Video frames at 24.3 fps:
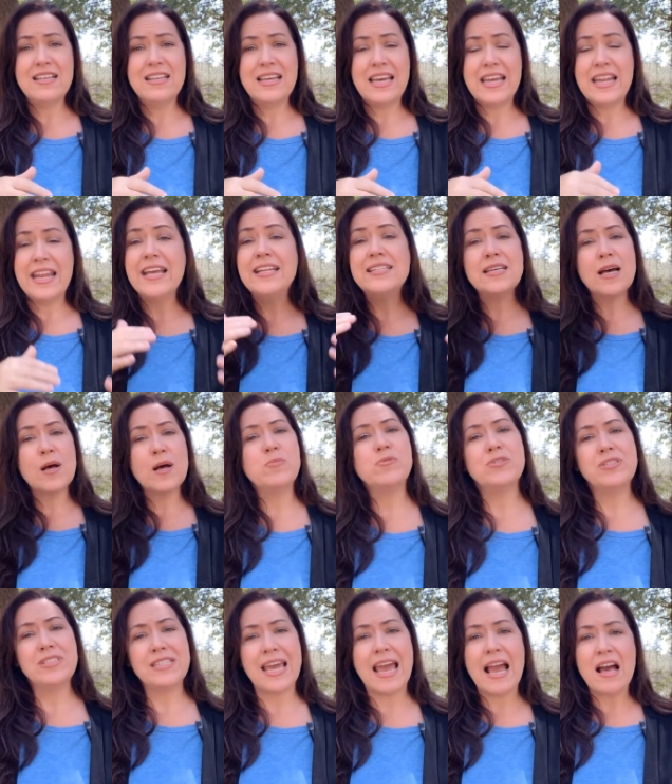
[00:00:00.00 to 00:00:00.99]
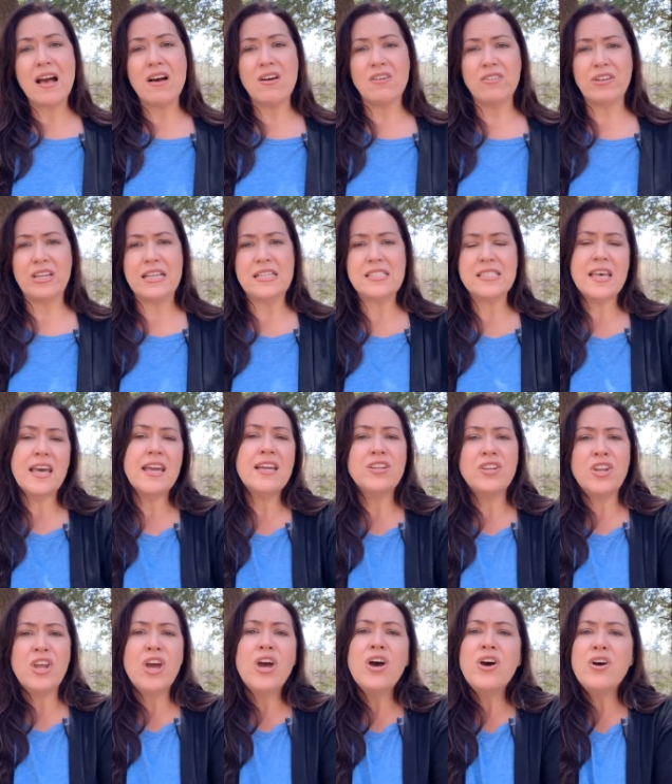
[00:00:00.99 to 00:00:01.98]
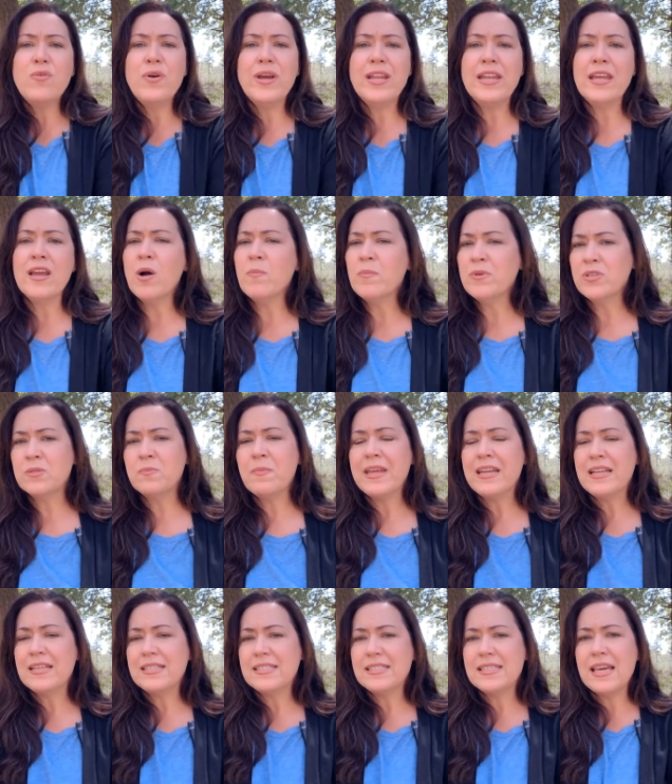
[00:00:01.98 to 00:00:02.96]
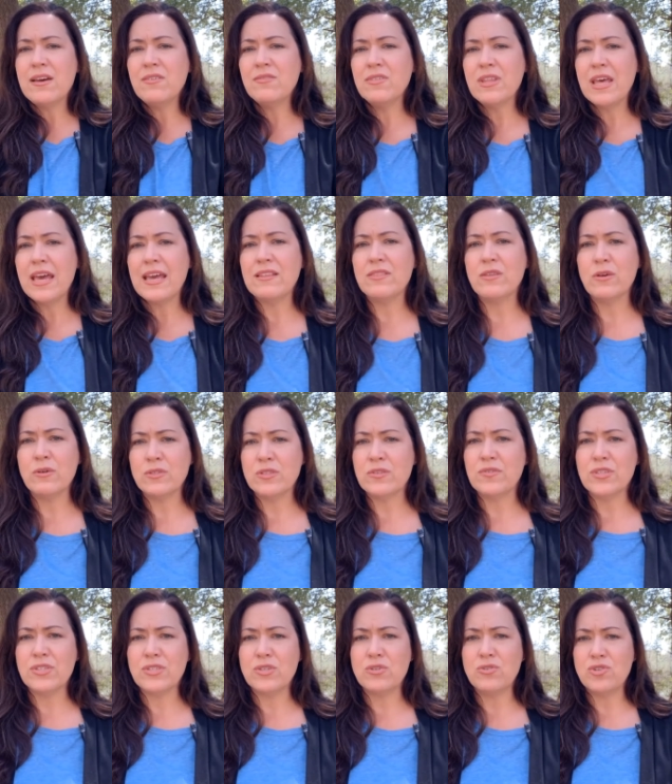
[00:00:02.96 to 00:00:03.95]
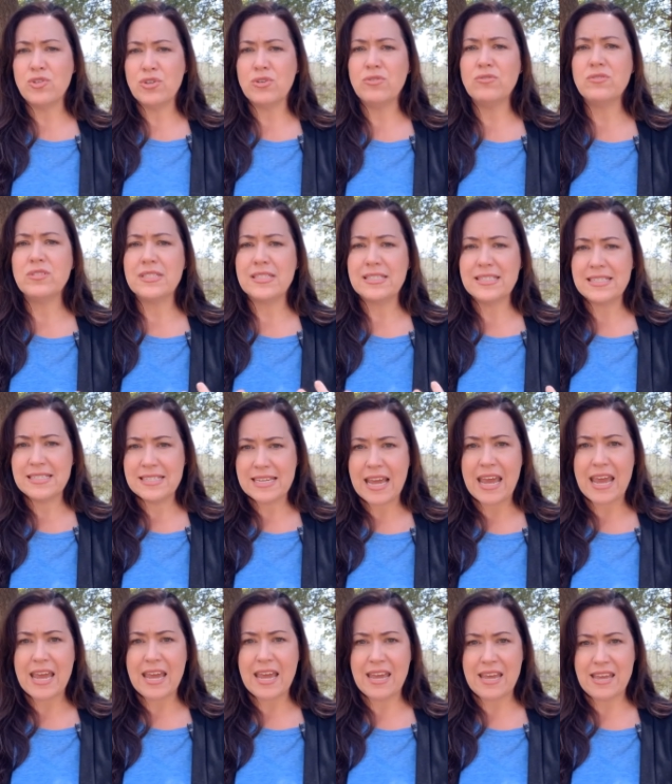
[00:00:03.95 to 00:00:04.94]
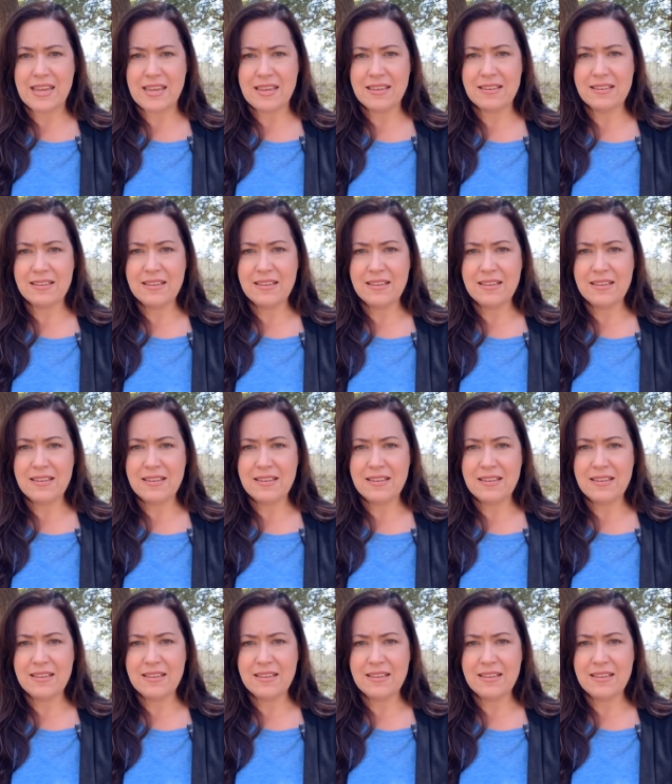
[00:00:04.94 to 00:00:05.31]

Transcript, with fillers: And he doubled down. He's like, no. And he almost made it sound like those of us who choose to stay